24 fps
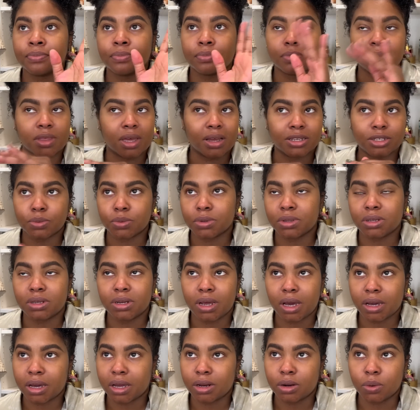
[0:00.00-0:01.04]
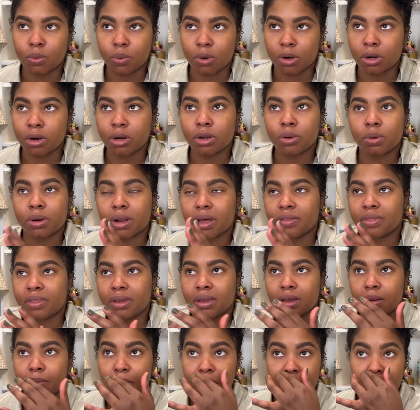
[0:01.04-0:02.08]
that's really not going to work when I
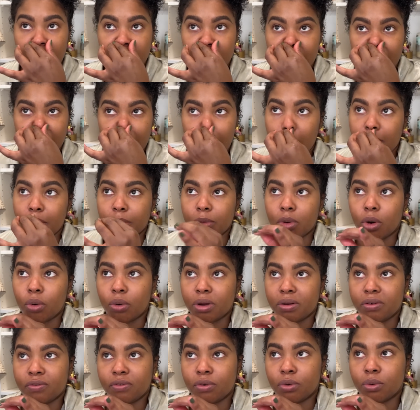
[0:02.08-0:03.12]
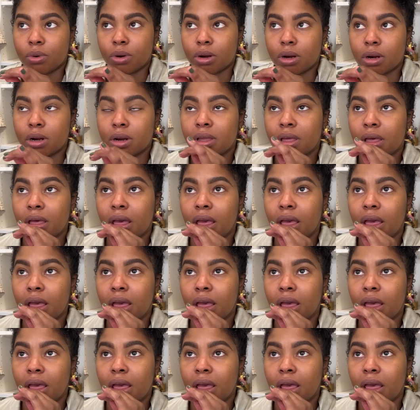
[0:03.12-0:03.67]
think about the vibe I'm going for.